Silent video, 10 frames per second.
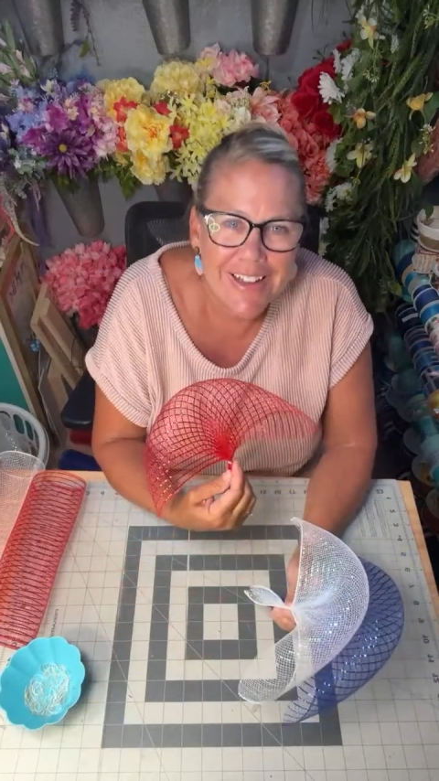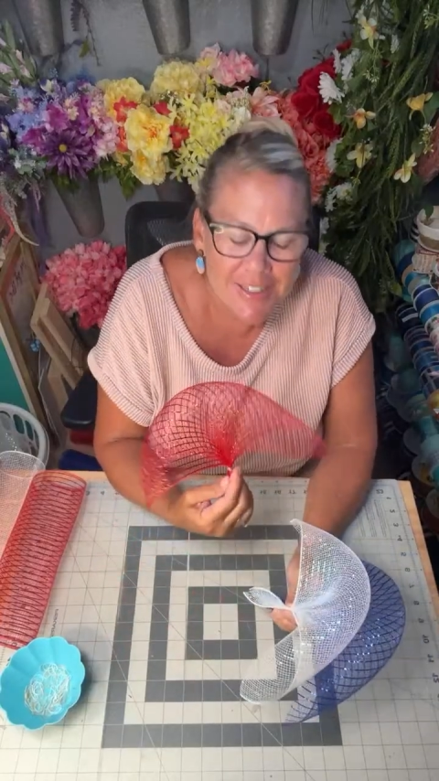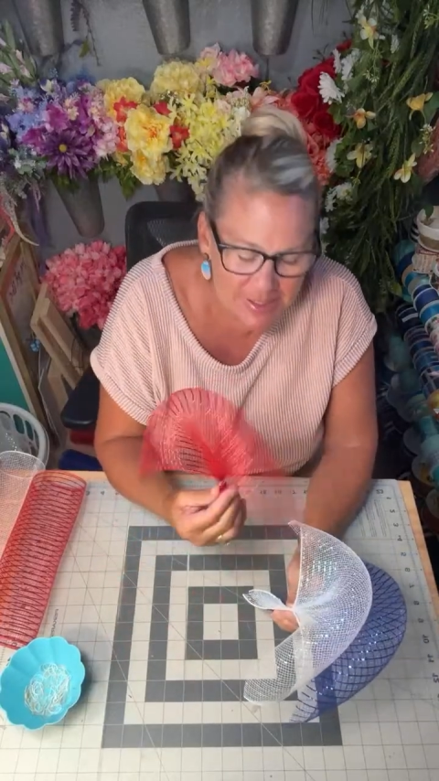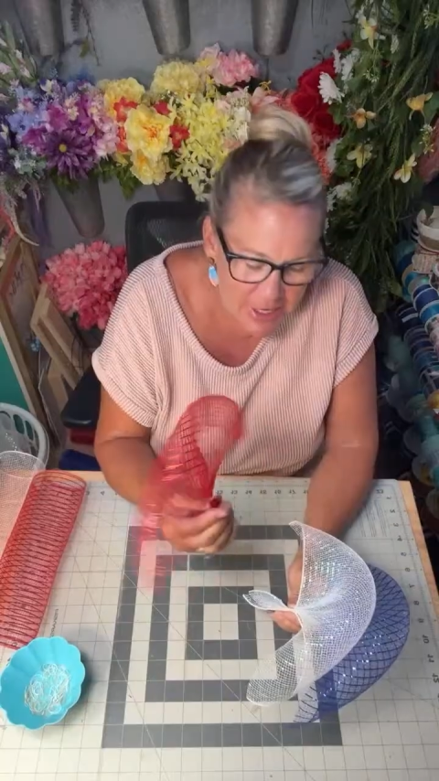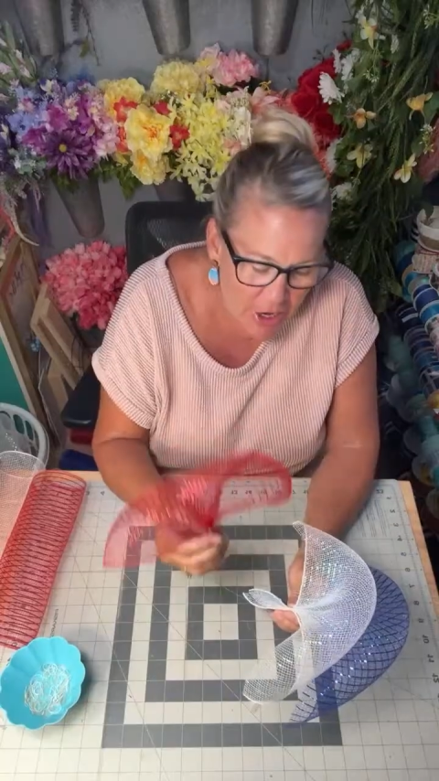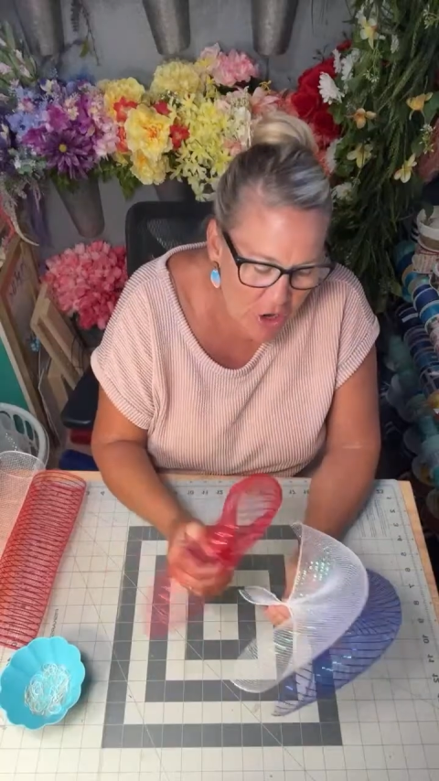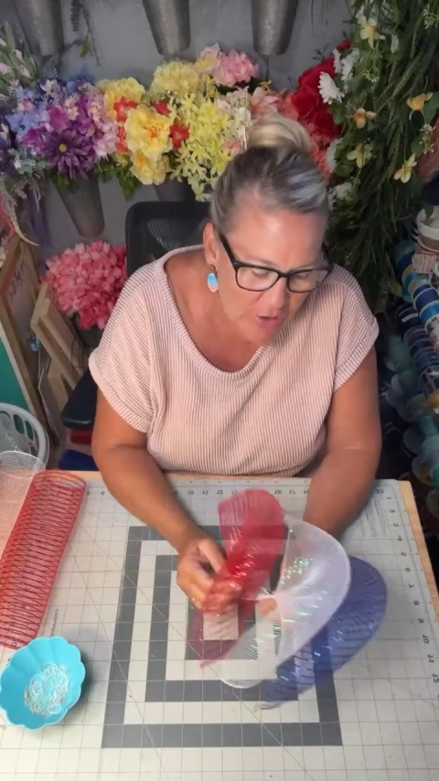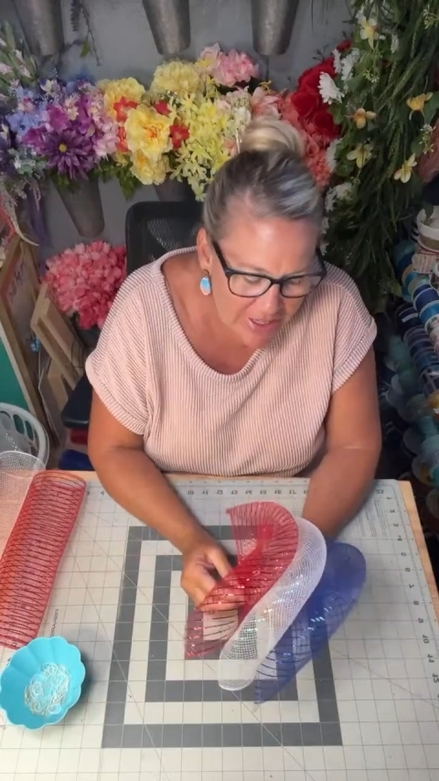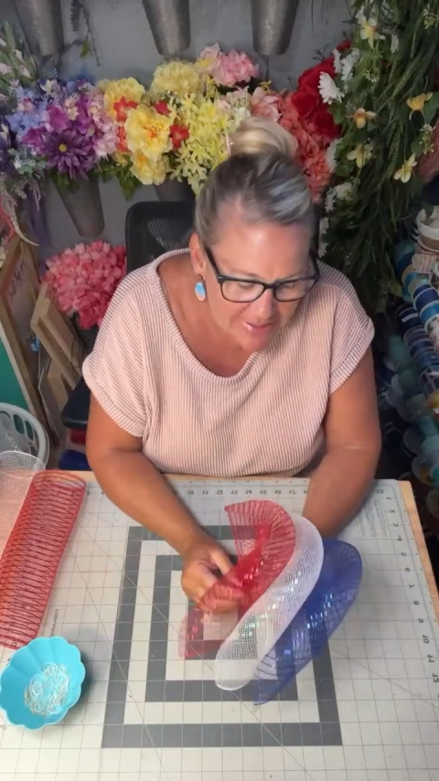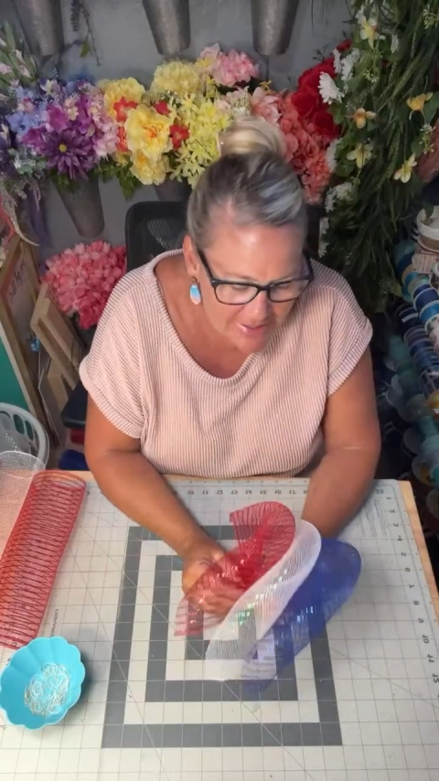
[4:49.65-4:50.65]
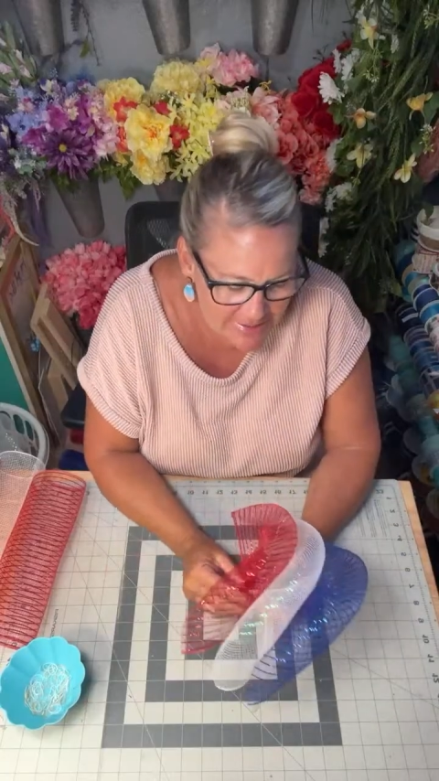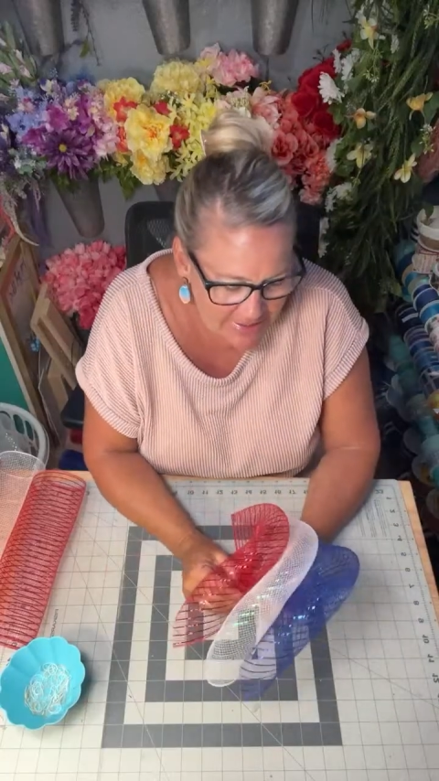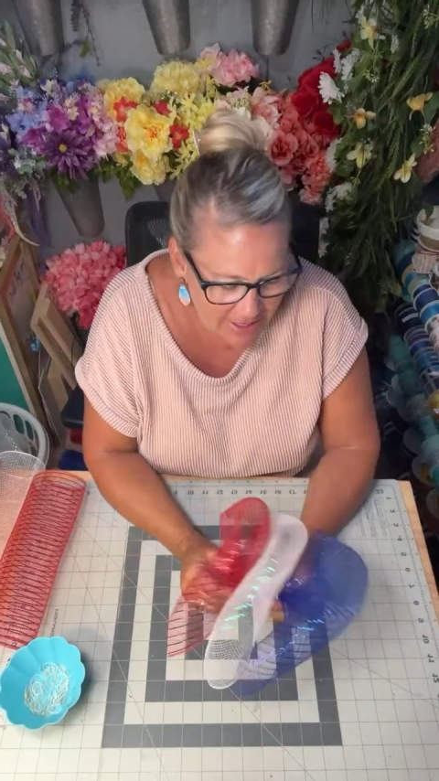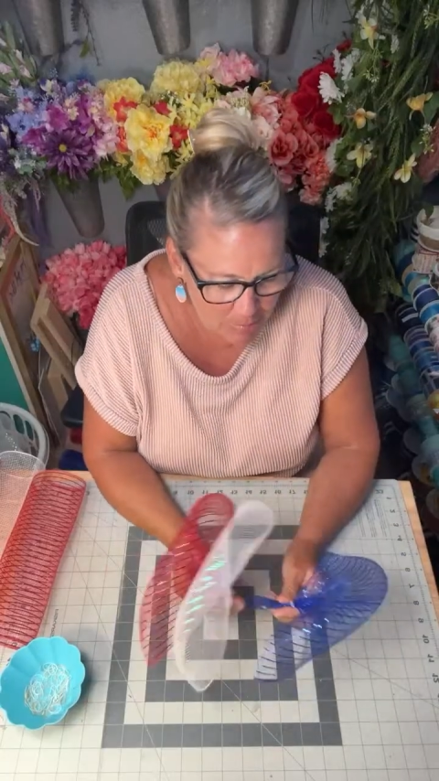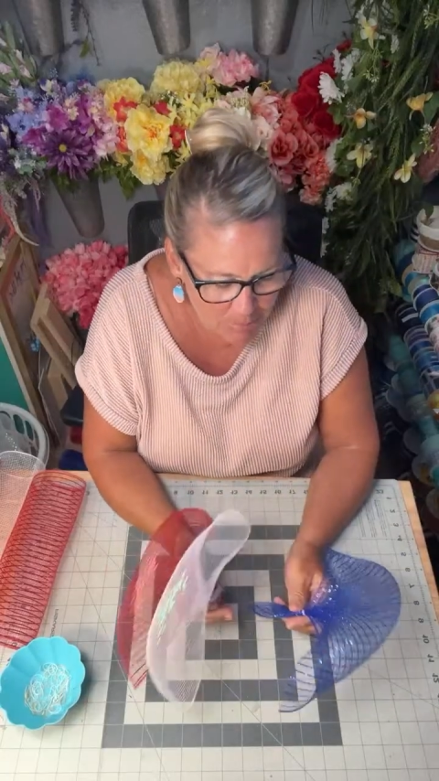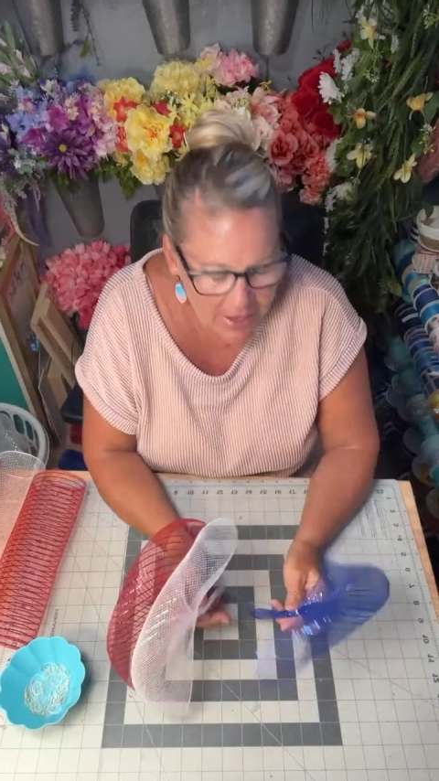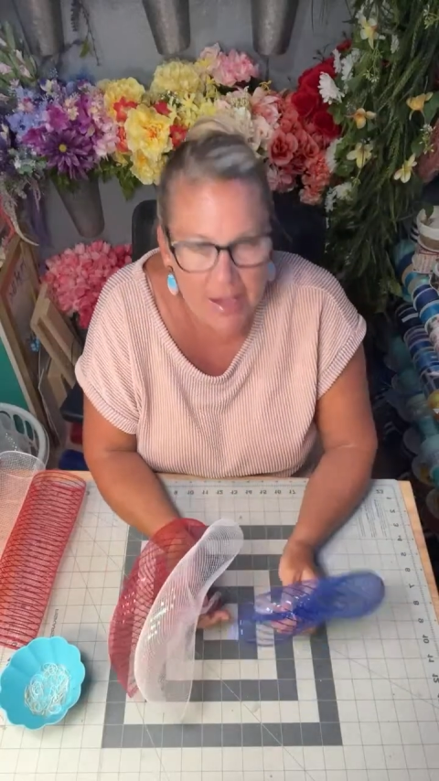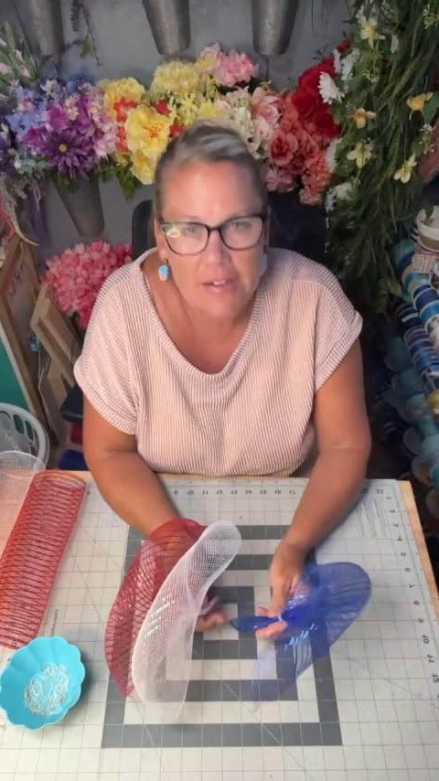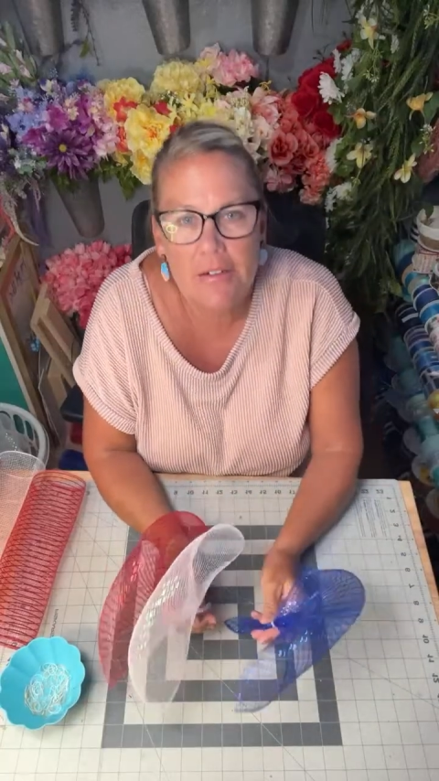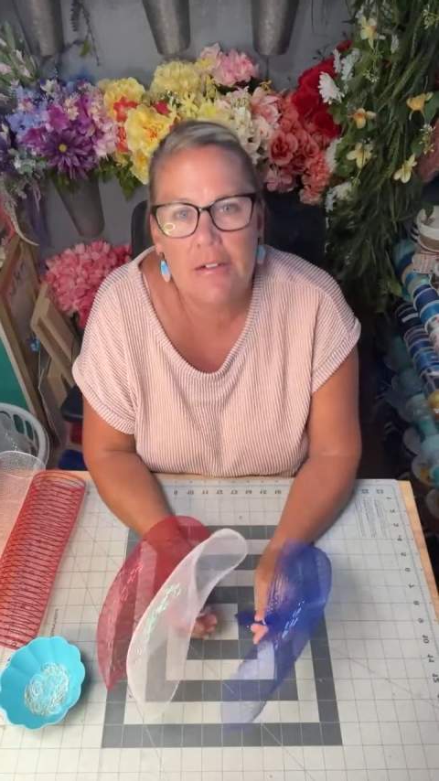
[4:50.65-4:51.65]
So it's the same
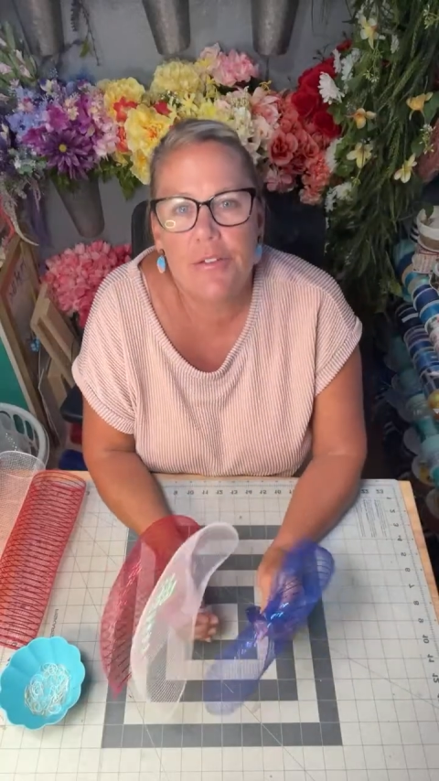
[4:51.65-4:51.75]
petal